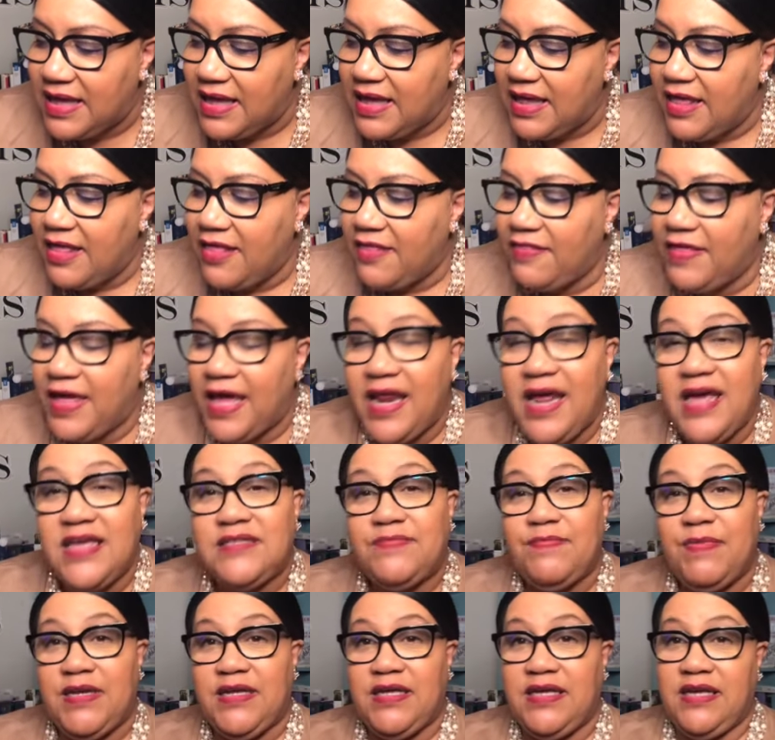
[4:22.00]
that has
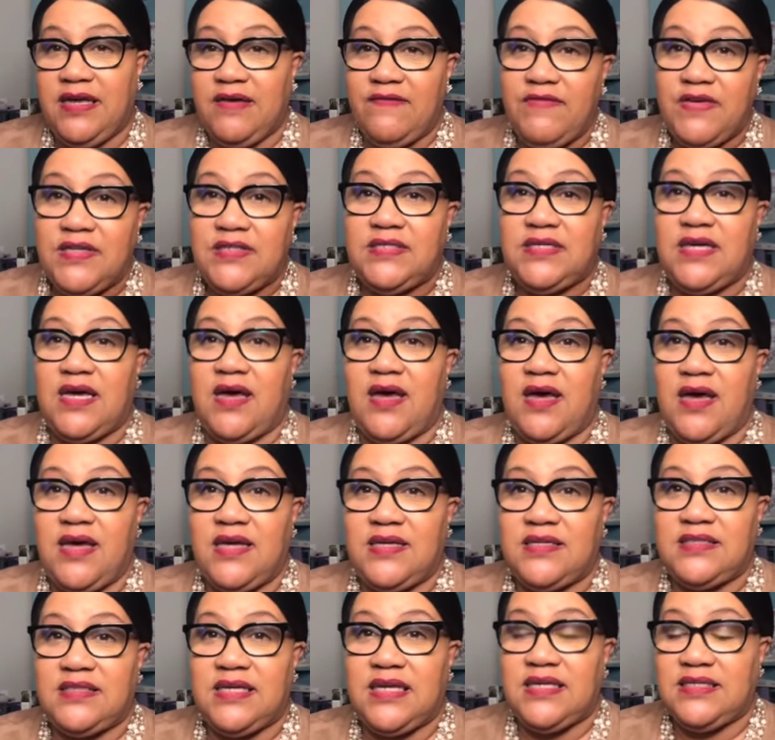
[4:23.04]
been given to
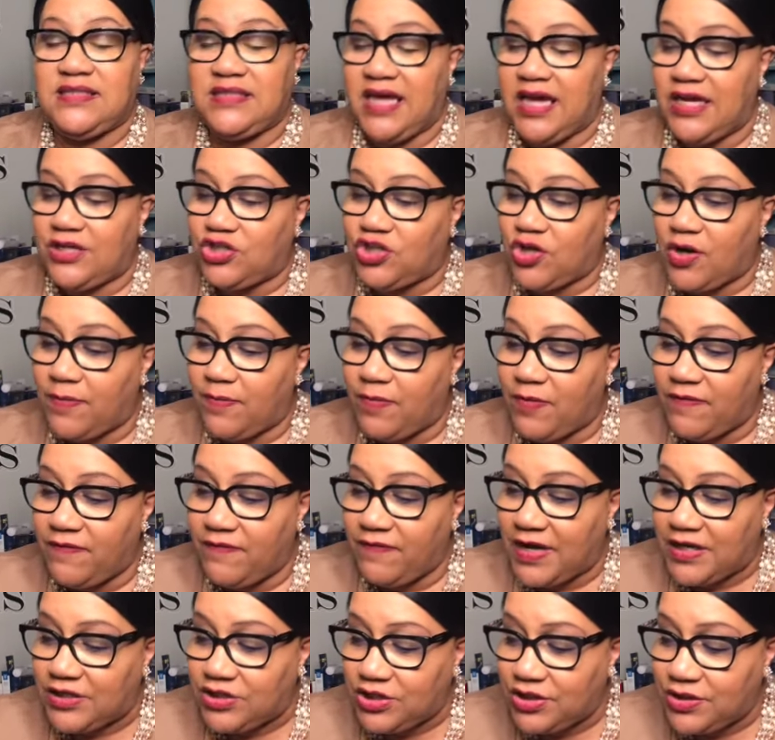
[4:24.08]
us as HR
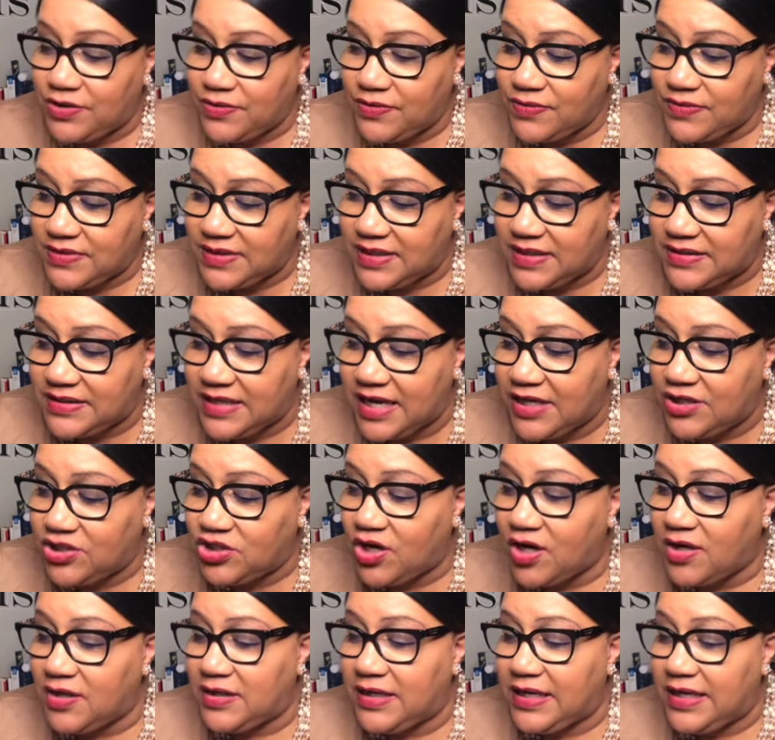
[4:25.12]
professionals, as
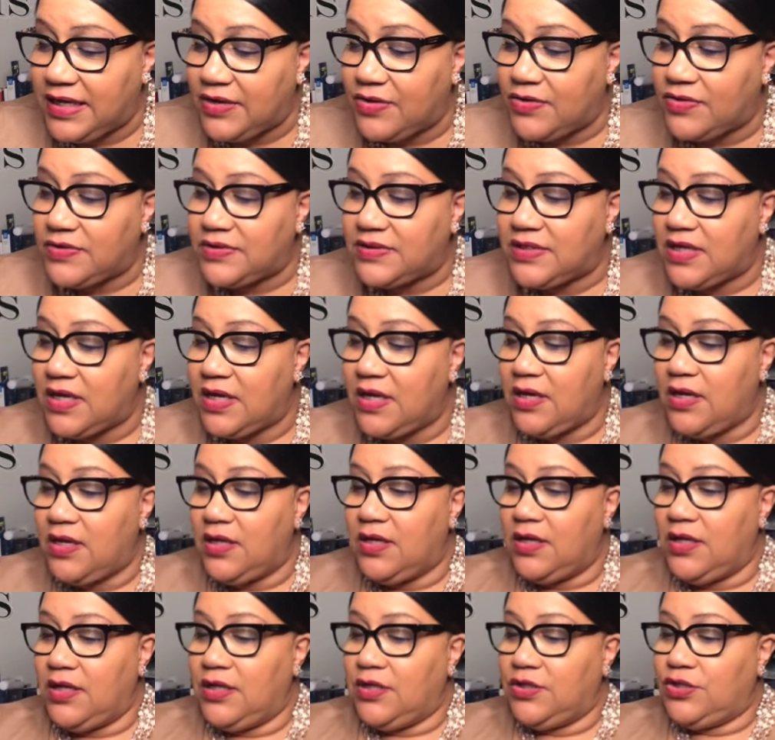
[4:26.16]
HR leaders,
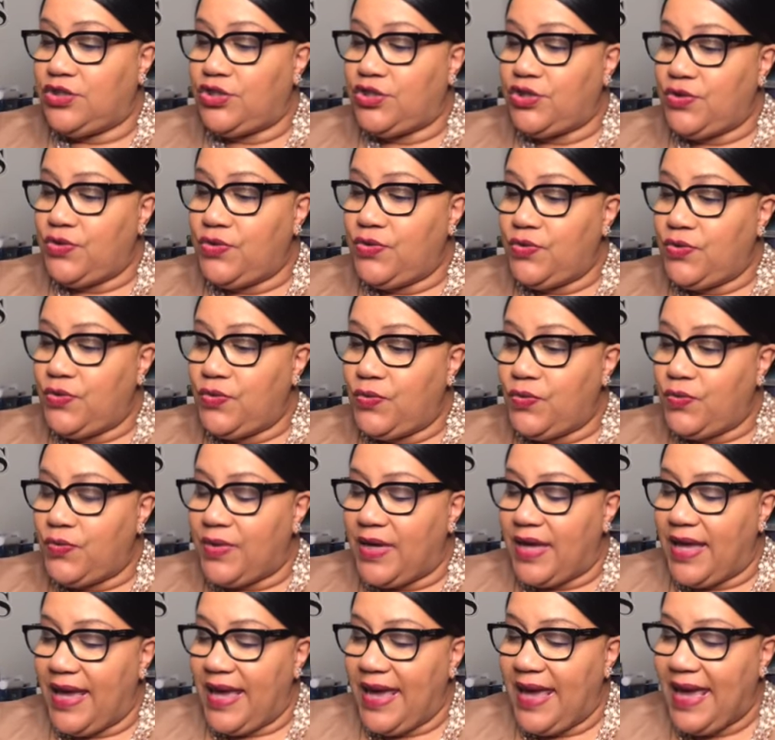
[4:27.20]
to
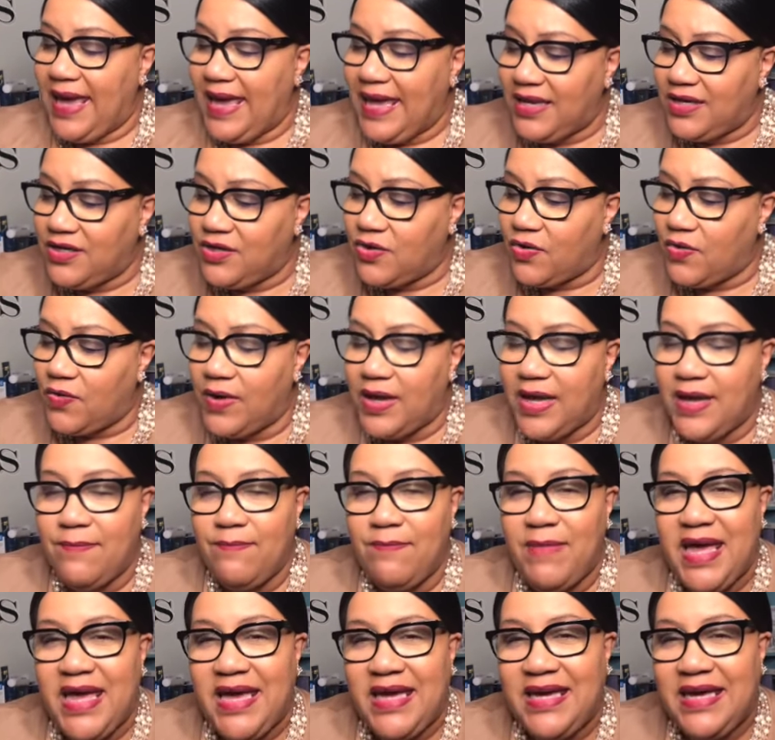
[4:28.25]
handle and
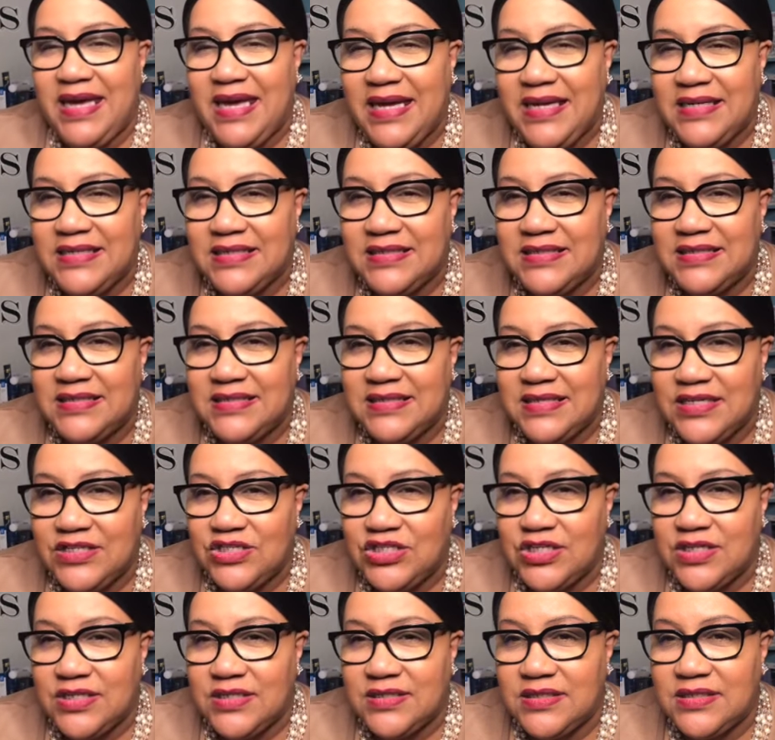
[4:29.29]
make key
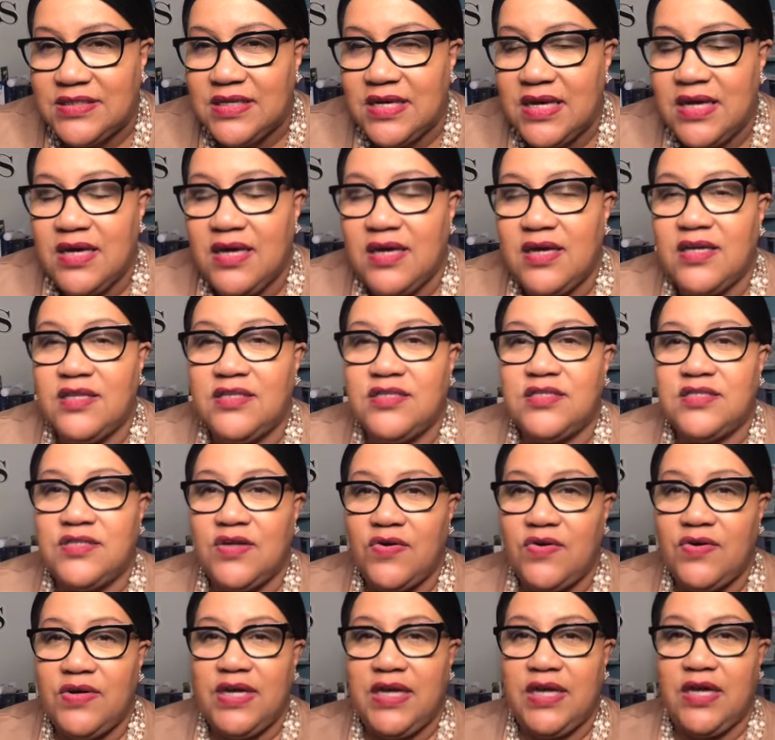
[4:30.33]
decisions
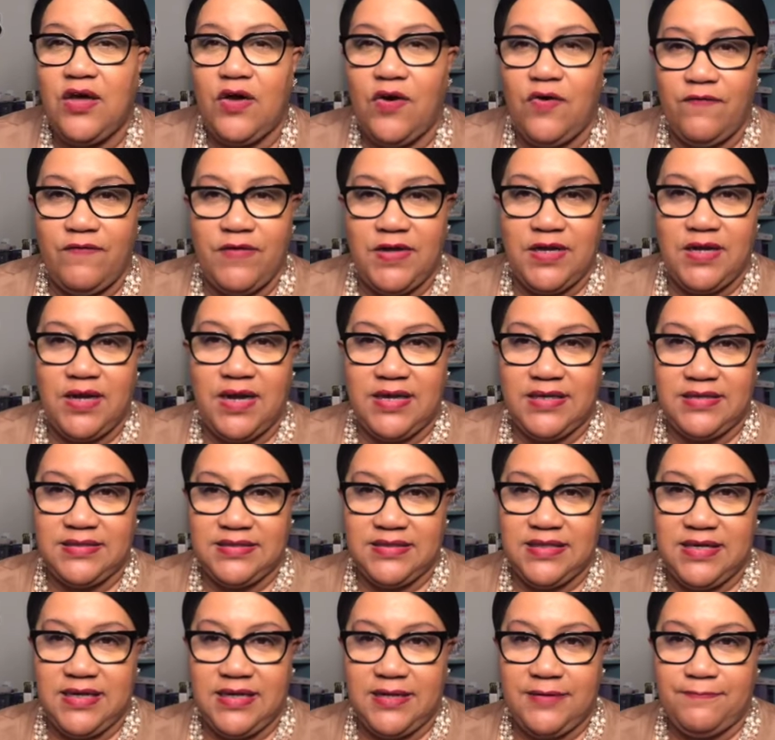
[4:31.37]
concerning COVID
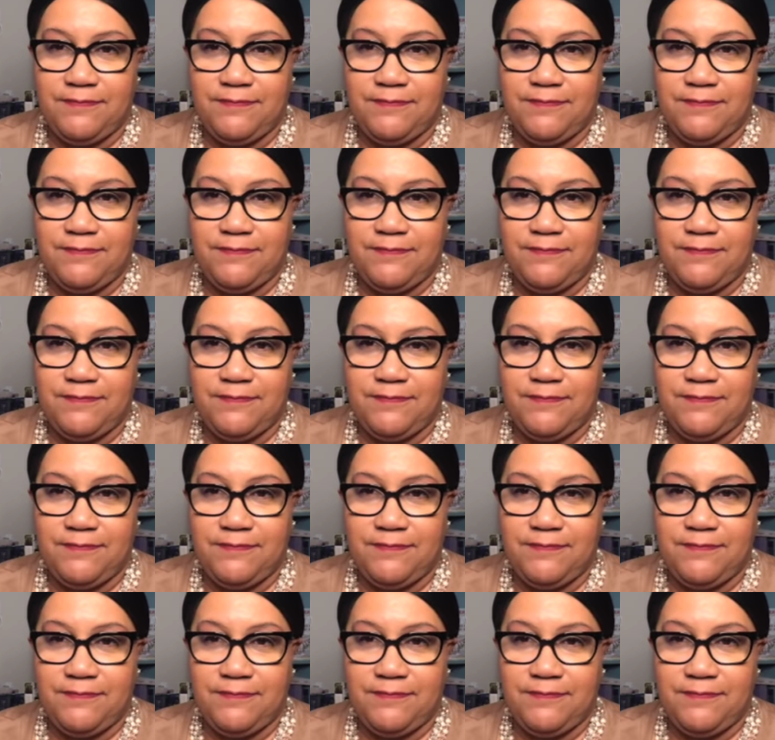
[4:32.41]
19.